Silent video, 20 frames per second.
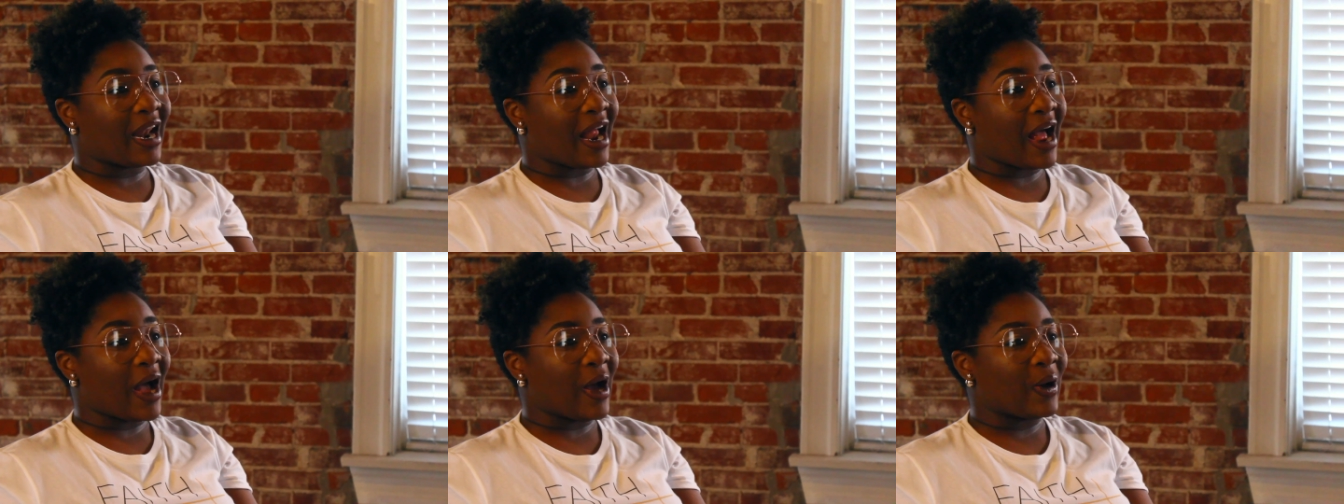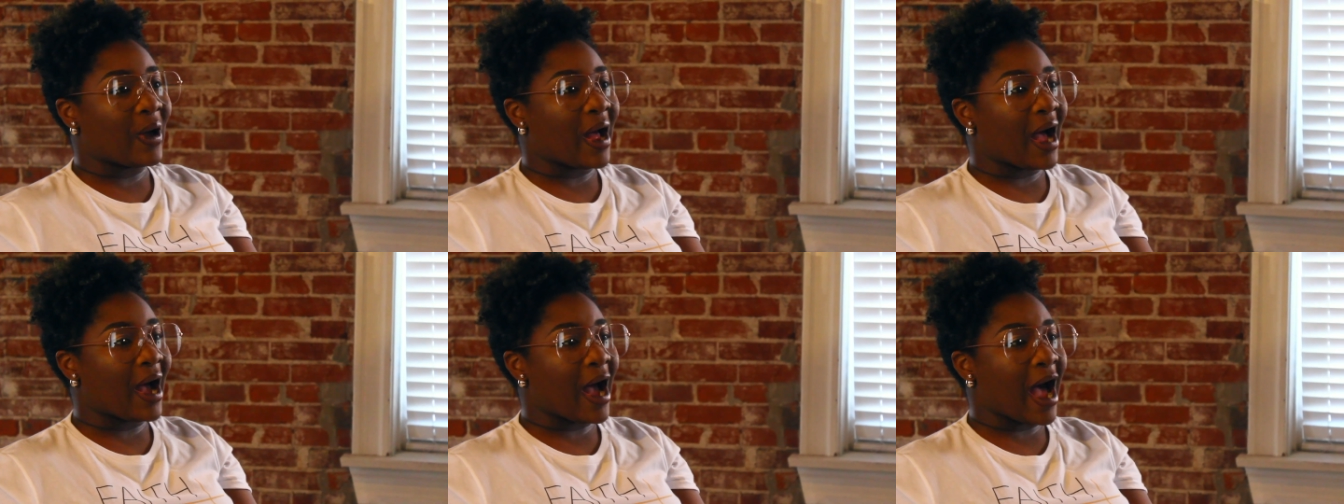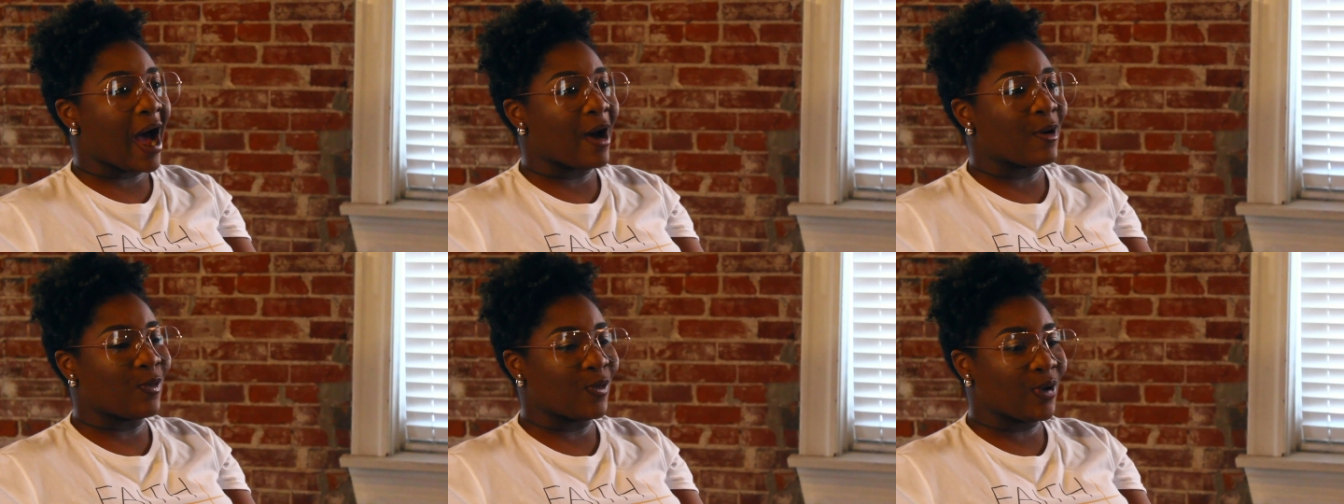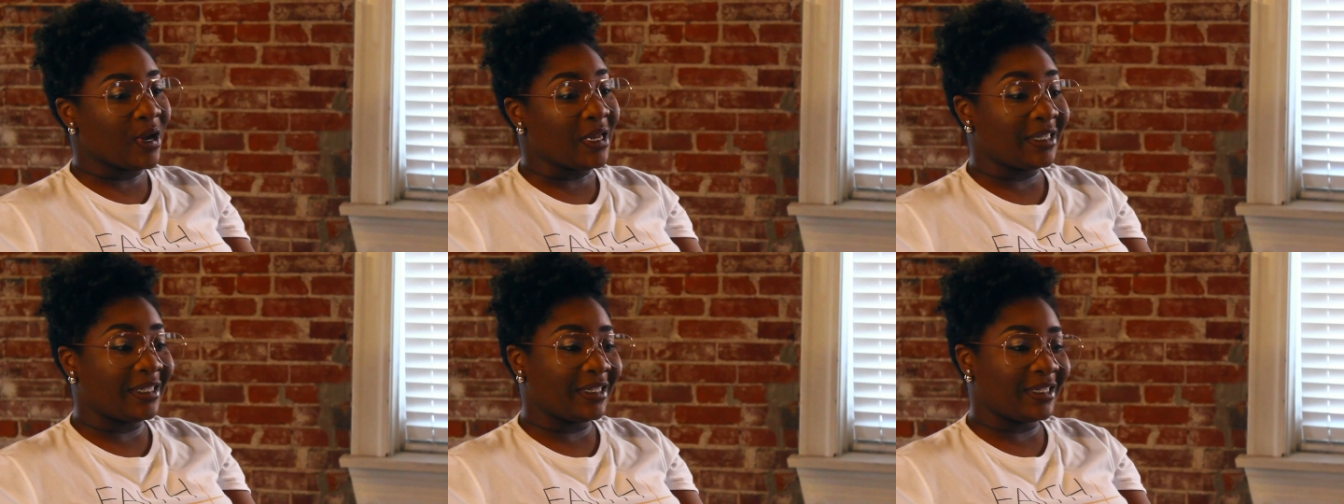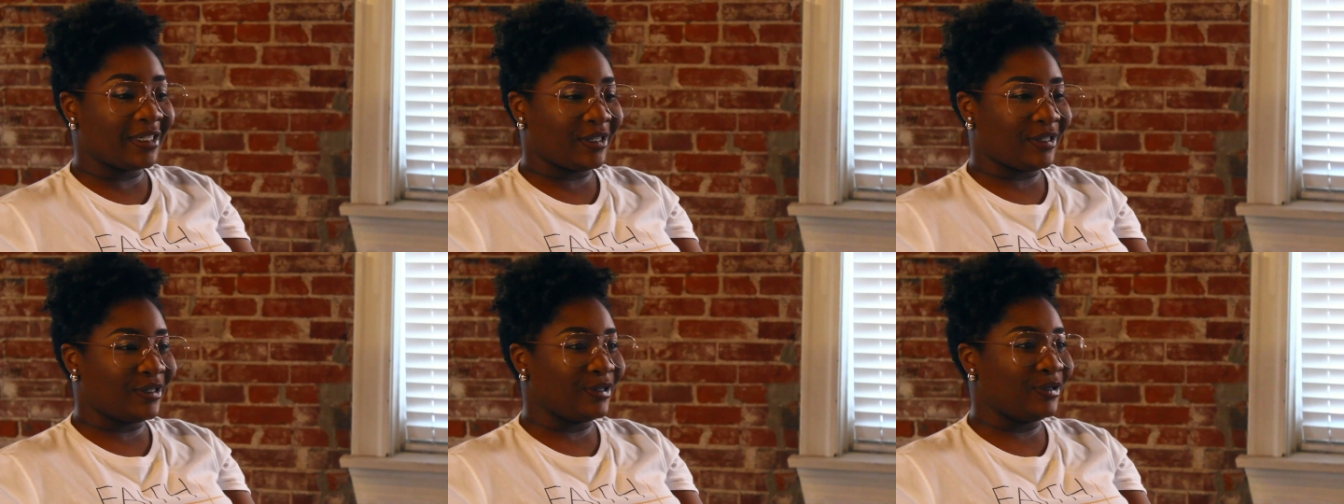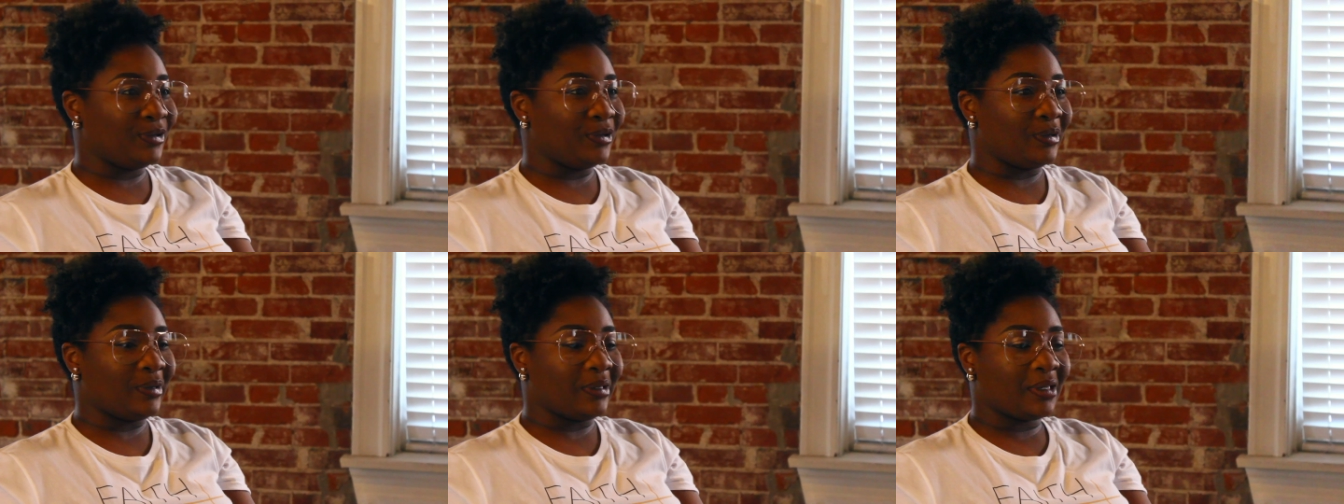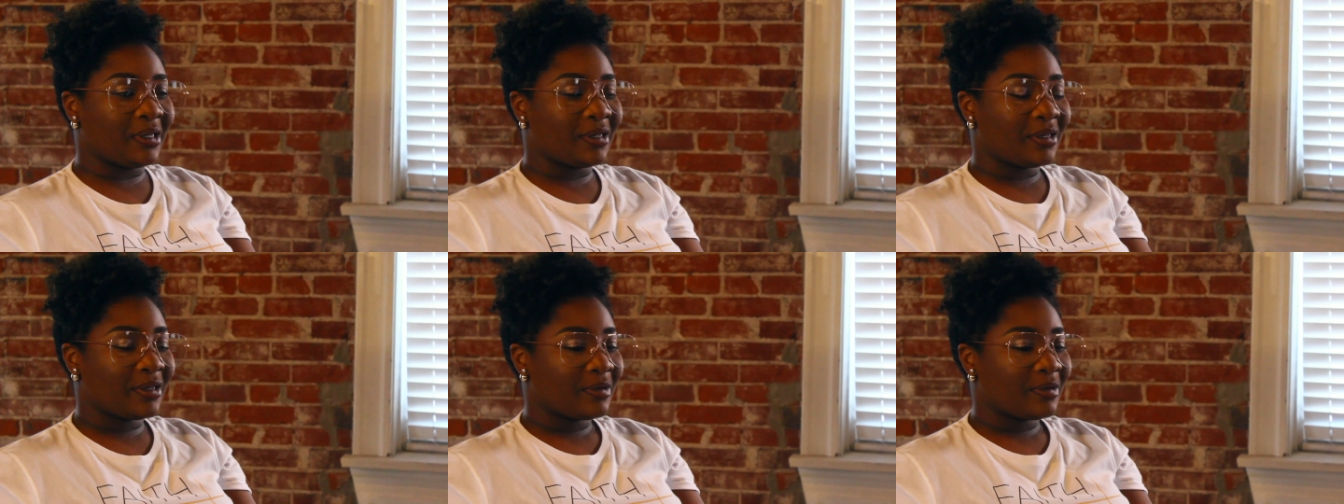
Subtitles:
of that out, I wanted to